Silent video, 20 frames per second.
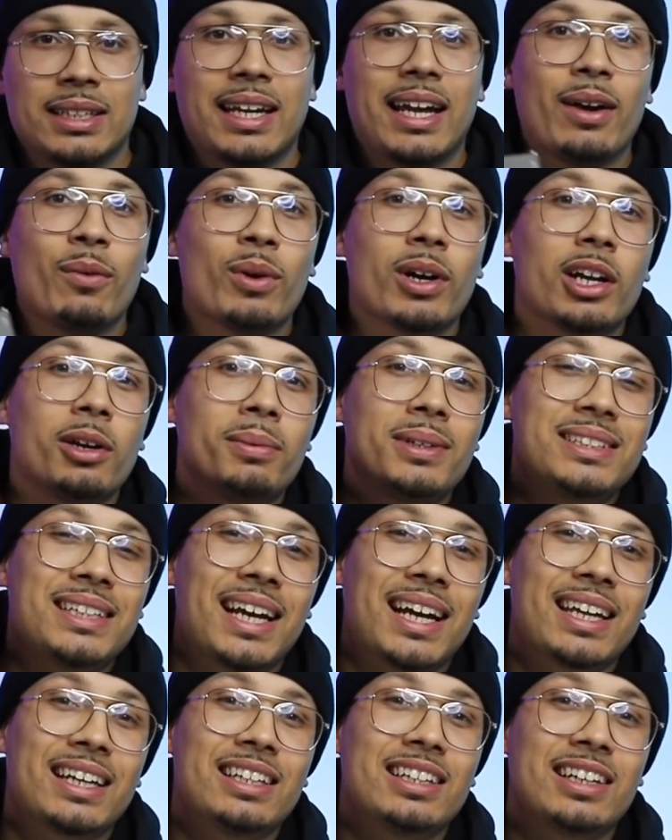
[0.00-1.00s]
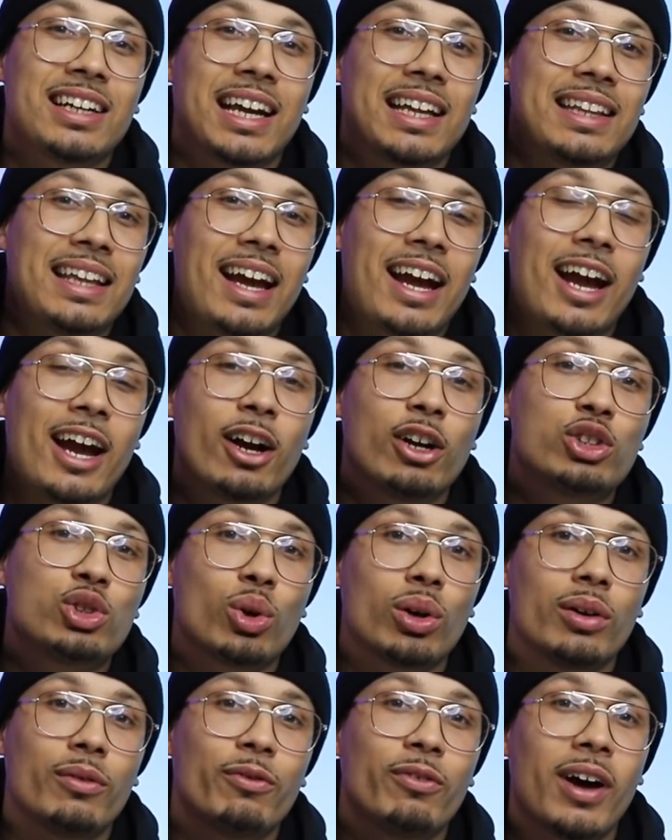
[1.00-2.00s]
Today we're gonna be taking a look at the Air
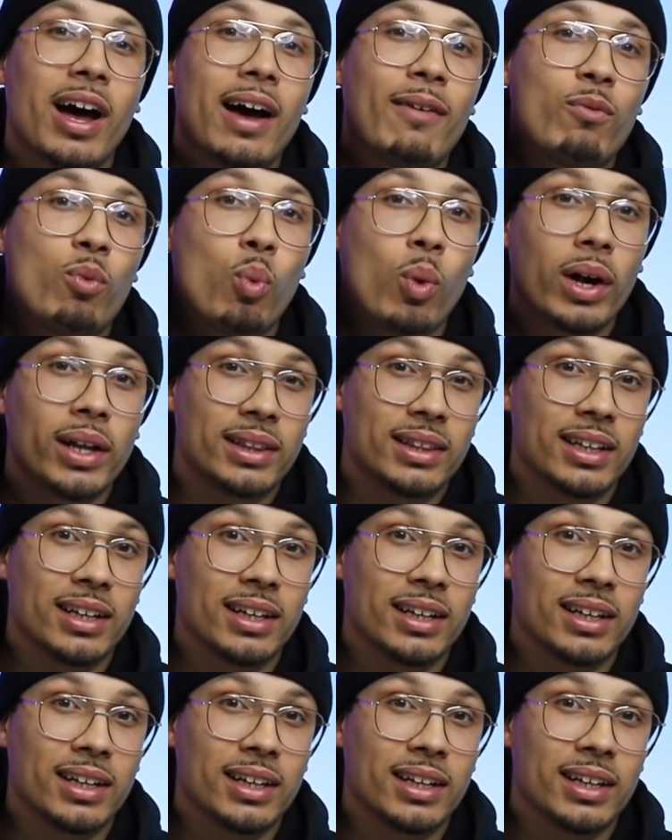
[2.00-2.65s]
Jordan 5 What